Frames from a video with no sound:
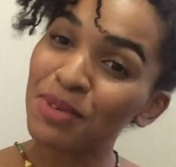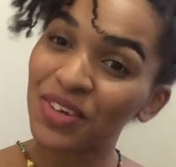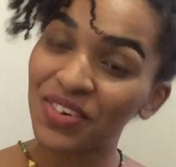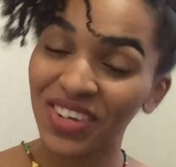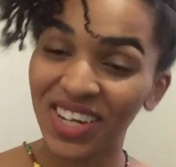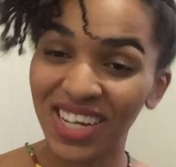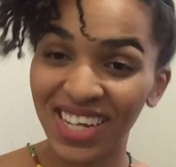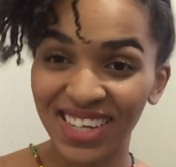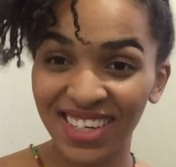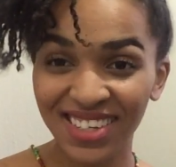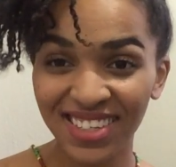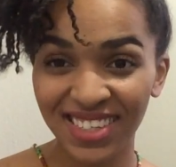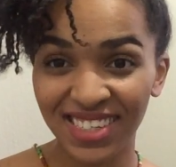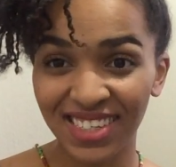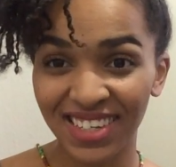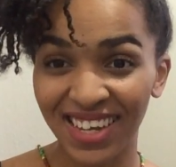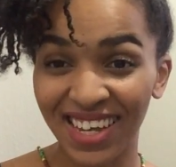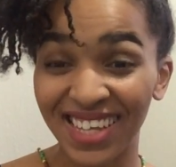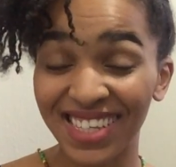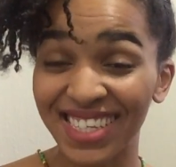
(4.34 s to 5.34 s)
beauties,
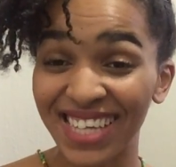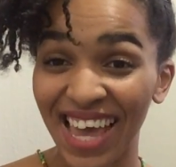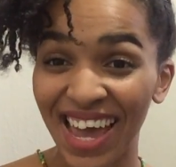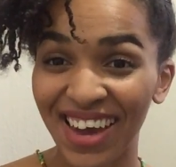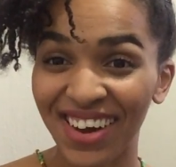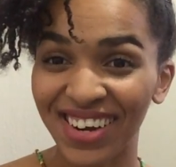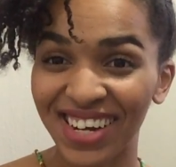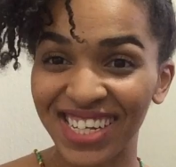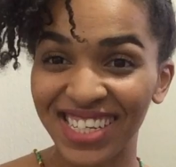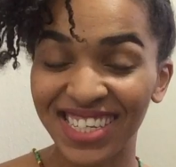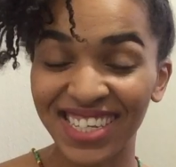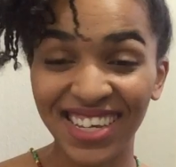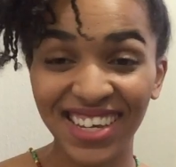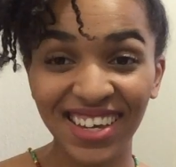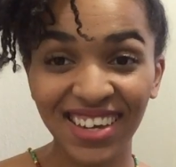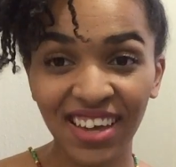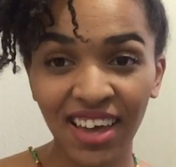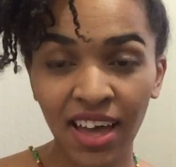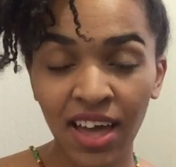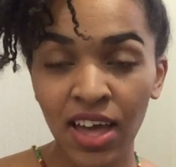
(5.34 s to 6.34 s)
it's
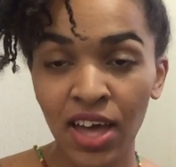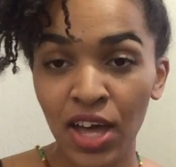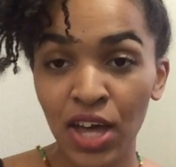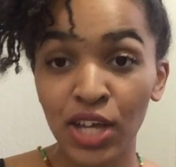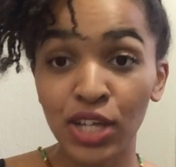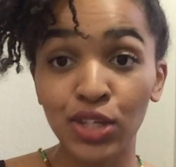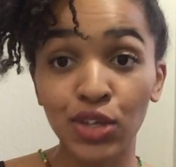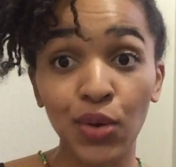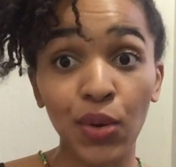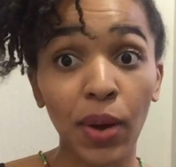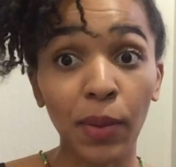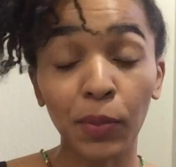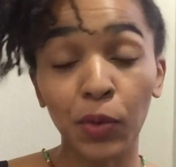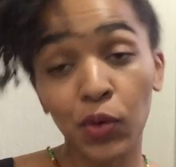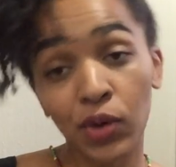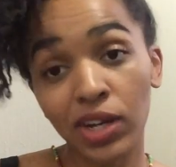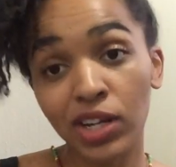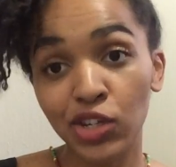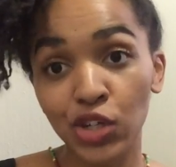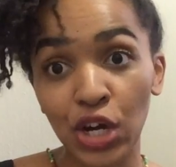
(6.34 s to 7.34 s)
T. So I'm
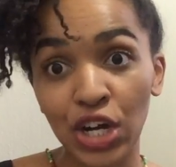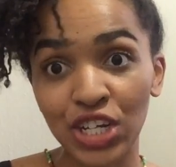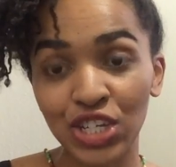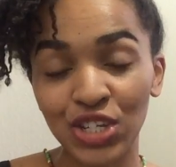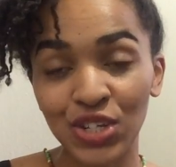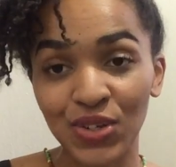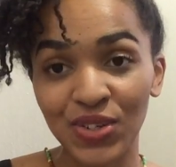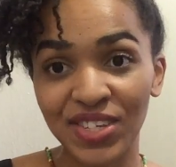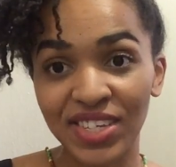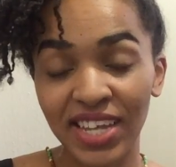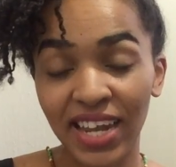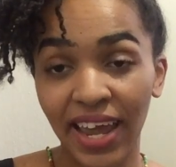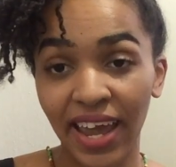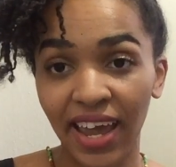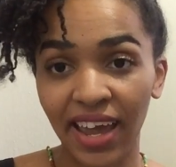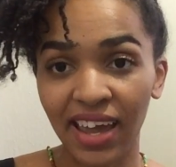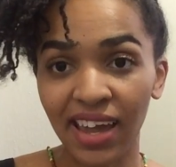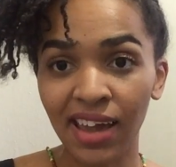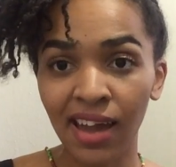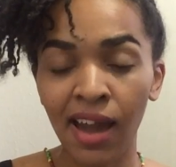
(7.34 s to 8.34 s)
going to talk to you
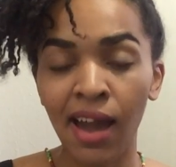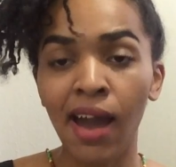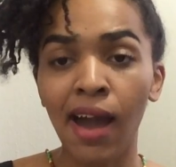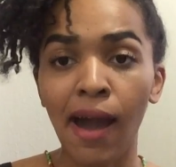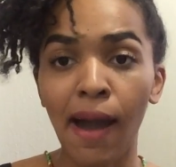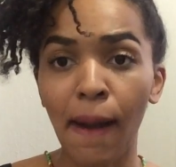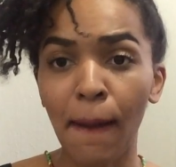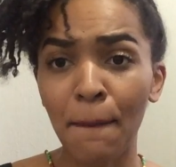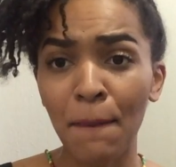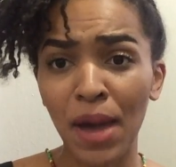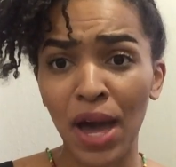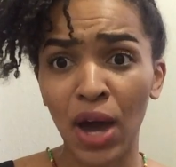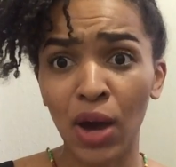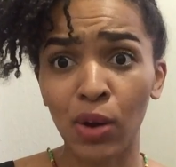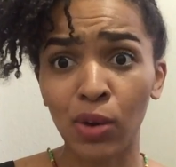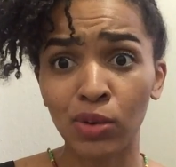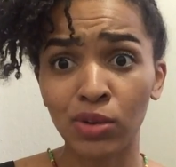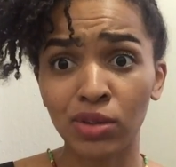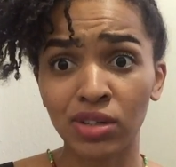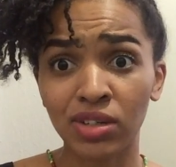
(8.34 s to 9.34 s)
today
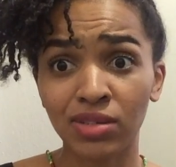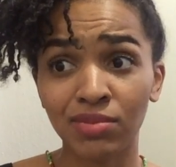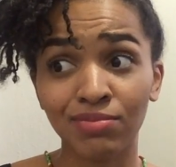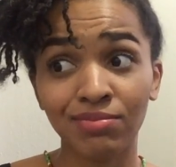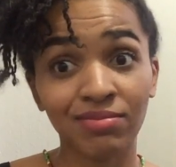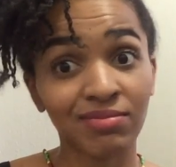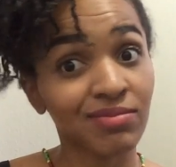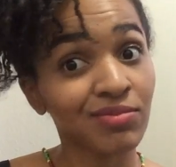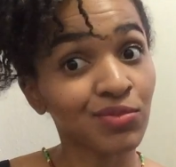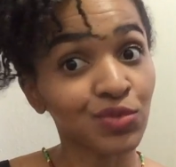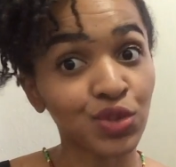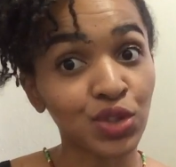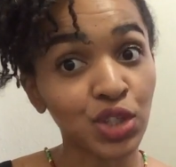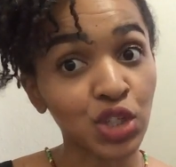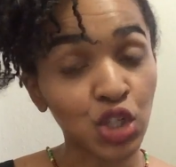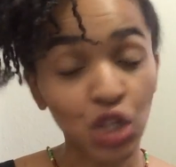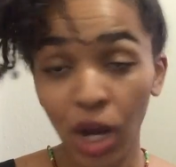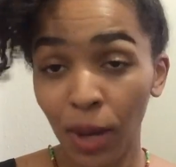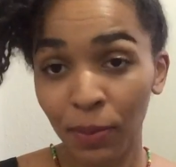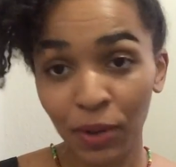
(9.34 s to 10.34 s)
about
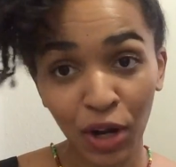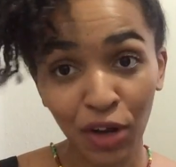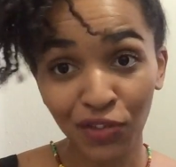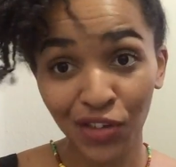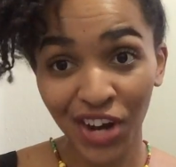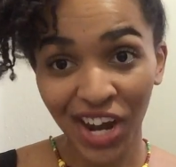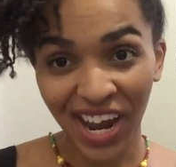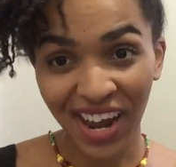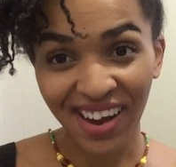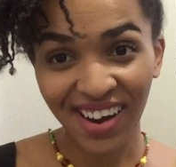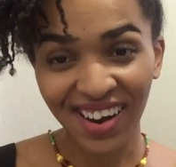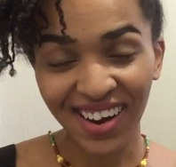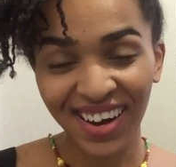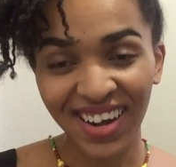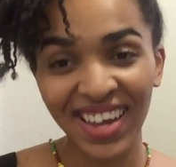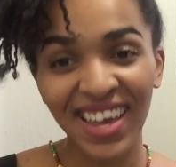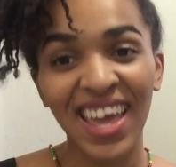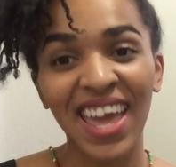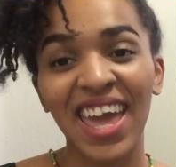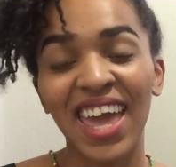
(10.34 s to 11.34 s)
chopping off your hair
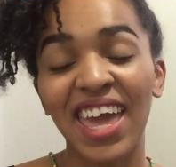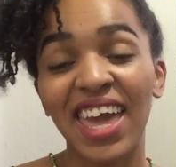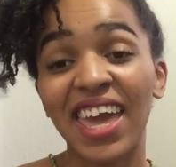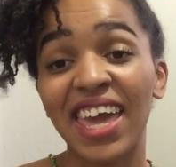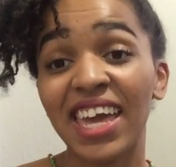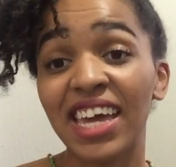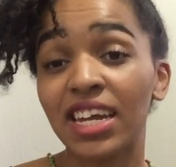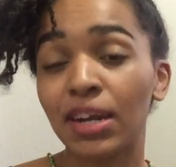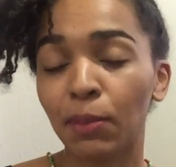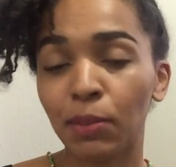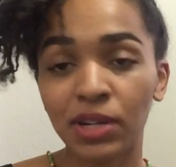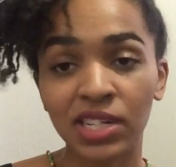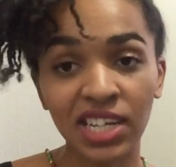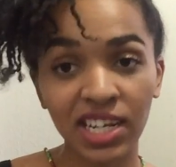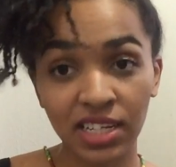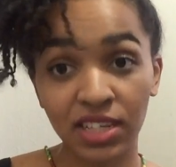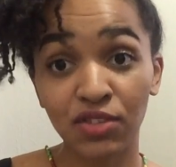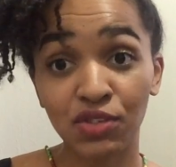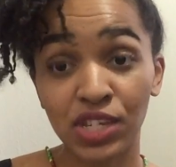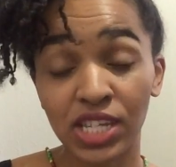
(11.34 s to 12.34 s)
and
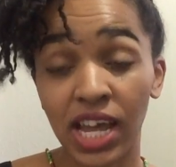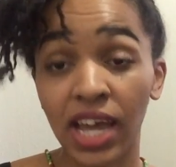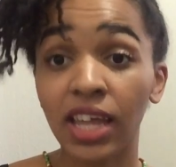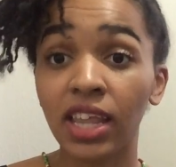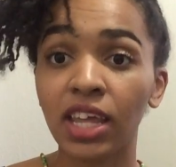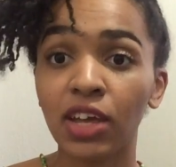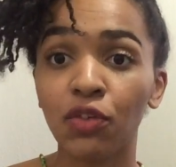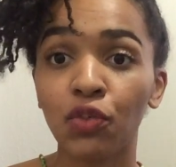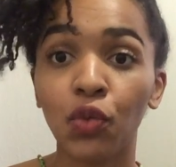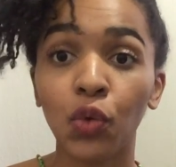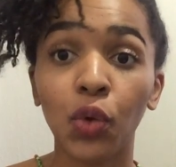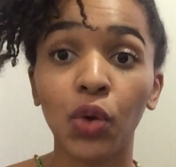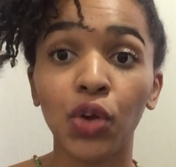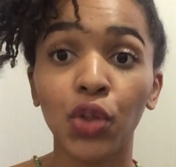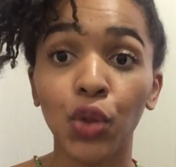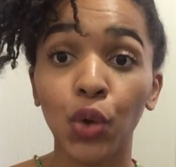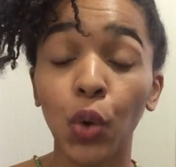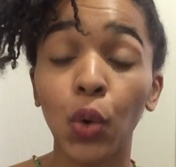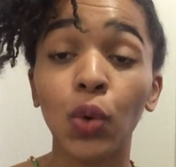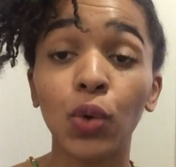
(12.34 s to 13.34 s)
protective styling for
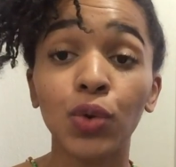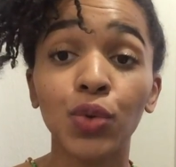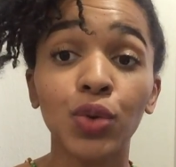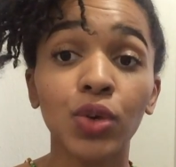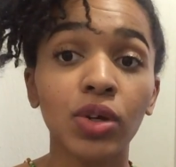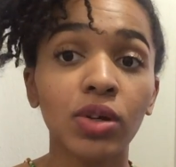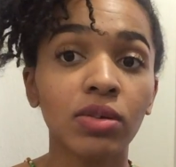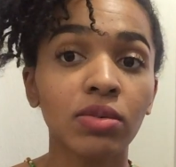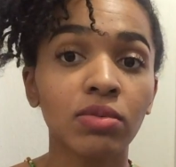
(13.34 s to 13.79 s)
the cold